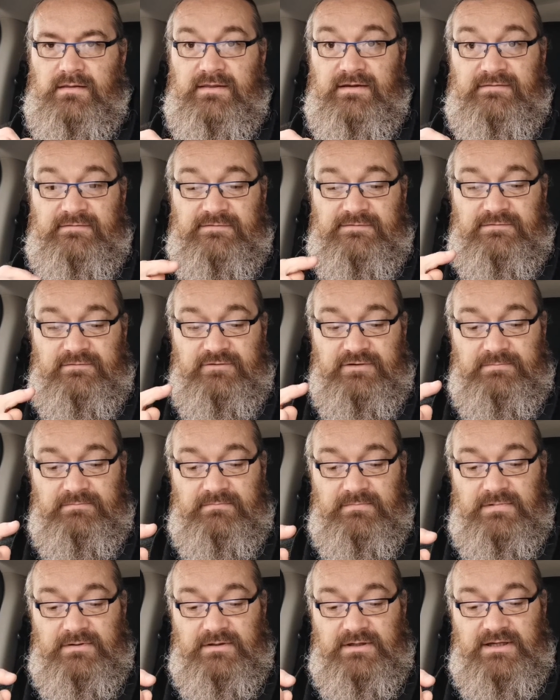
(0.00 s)
Then
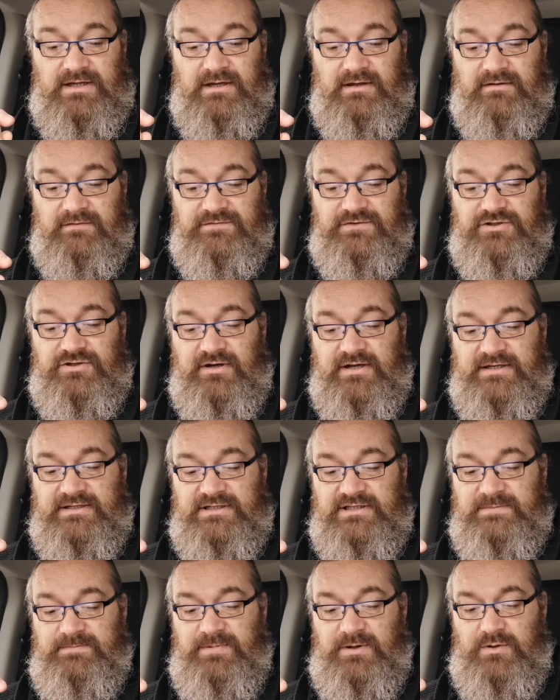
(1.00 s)
Thrym, king of
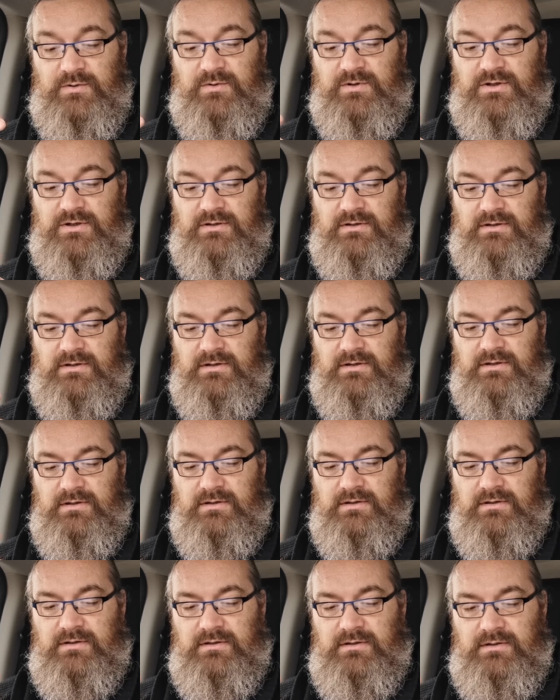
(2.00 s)
giants, spoke.
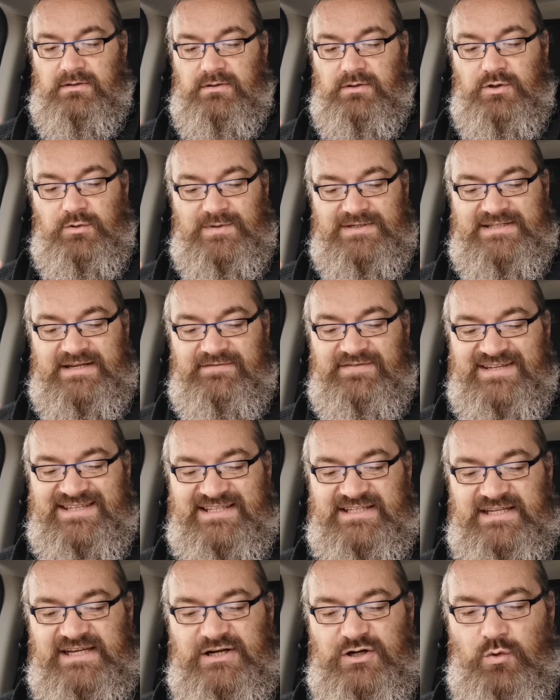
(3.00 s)
"Who has ever
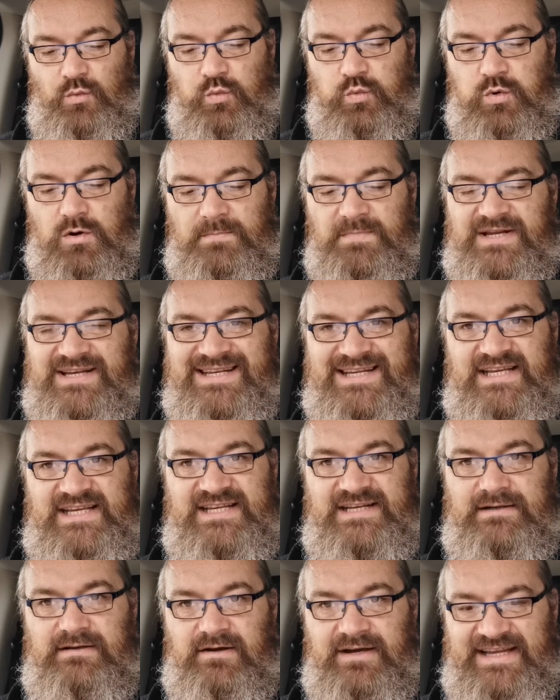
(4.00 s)
seen a woman
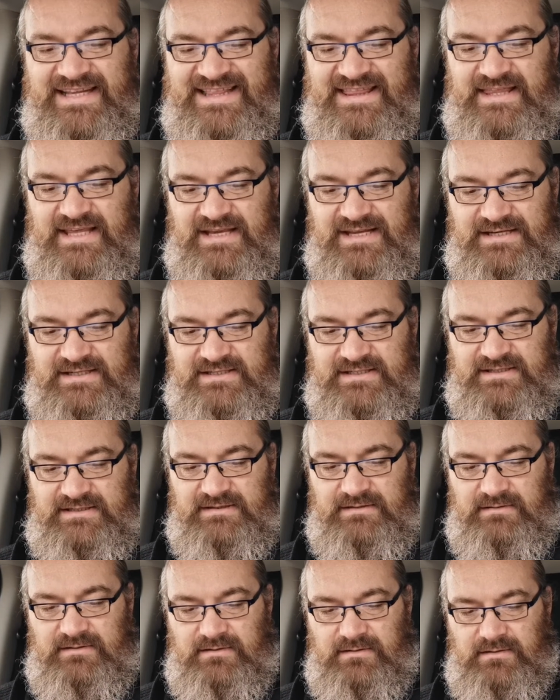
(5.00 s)
eat like
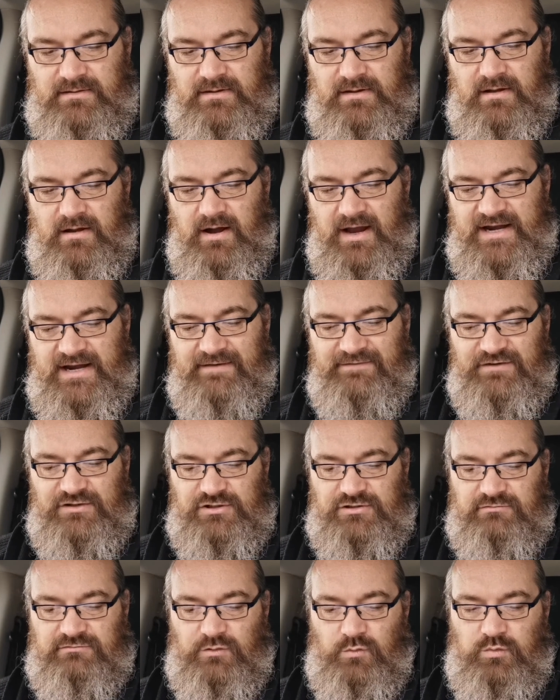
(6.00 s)
this? I never
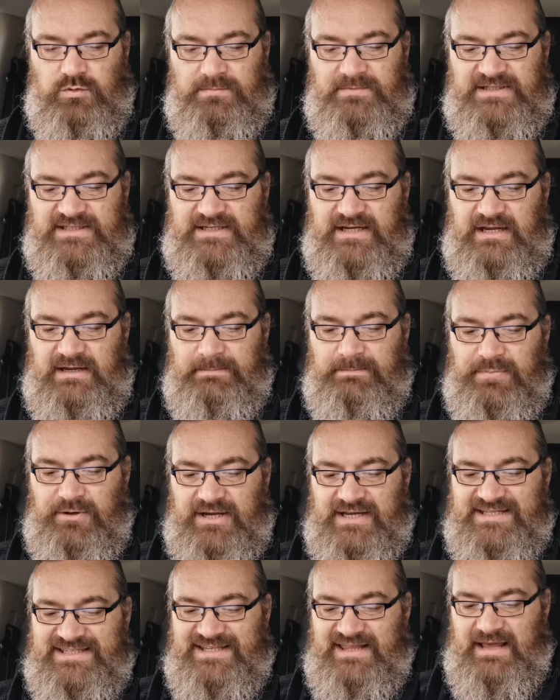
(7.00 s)
saw a woman take
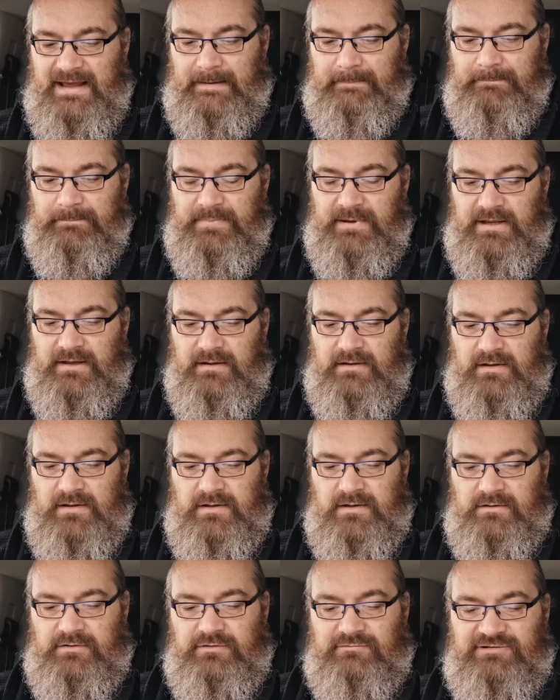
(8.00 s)
bites that big,
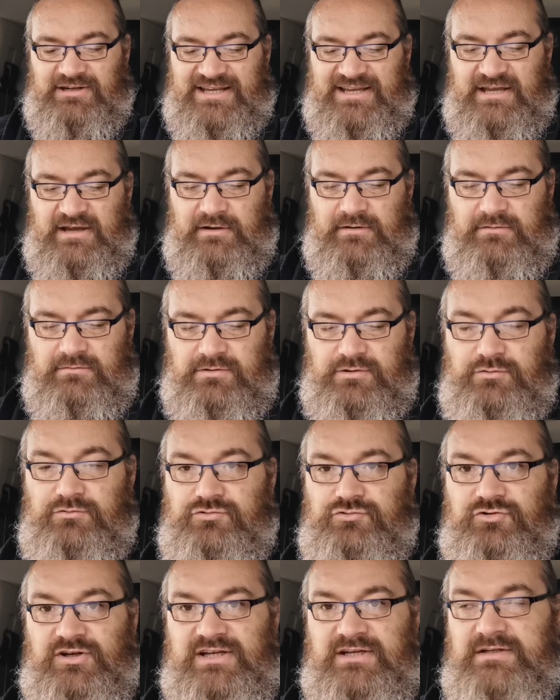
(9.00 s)
nor a girl who
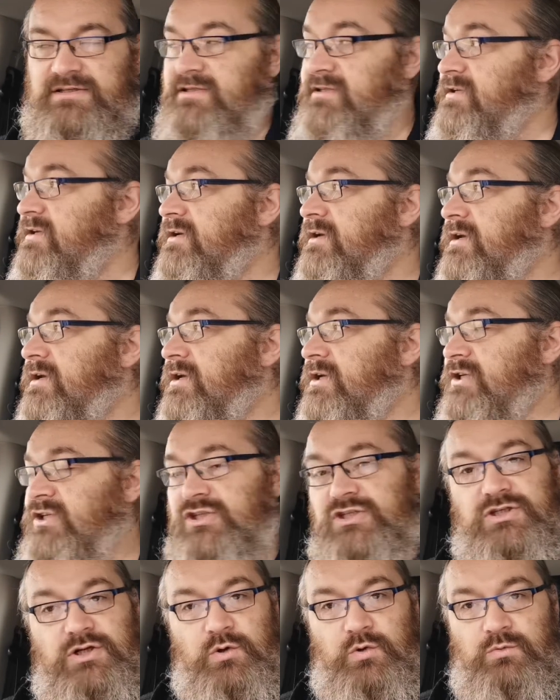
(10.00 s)
drinks
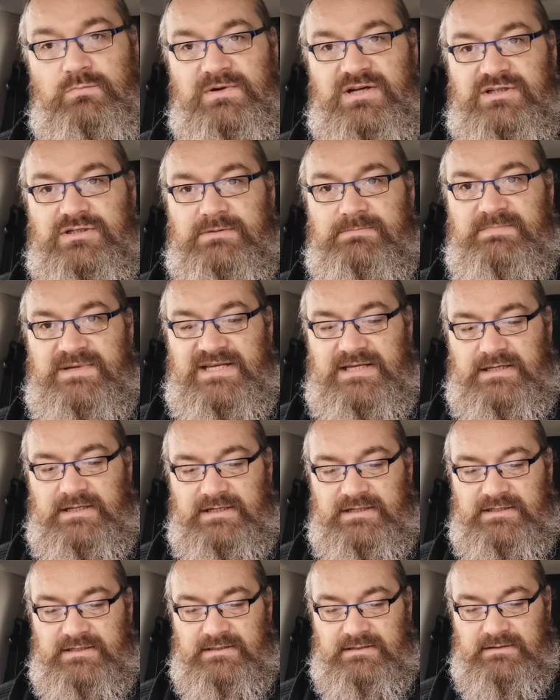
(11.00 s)
so much
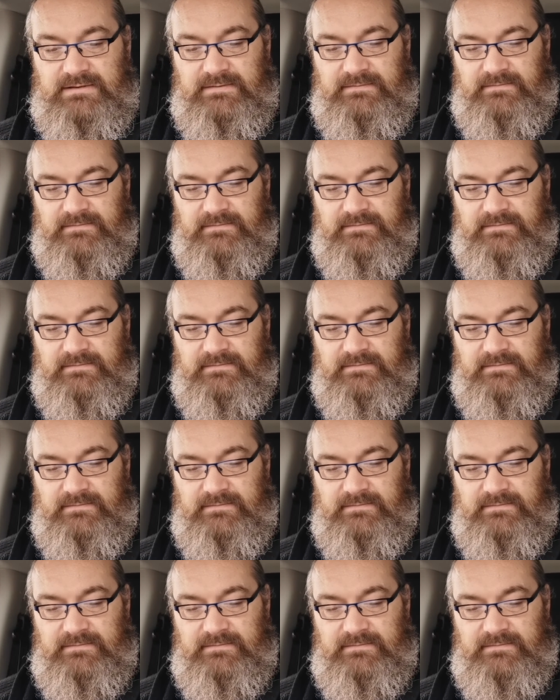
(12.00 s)
mead."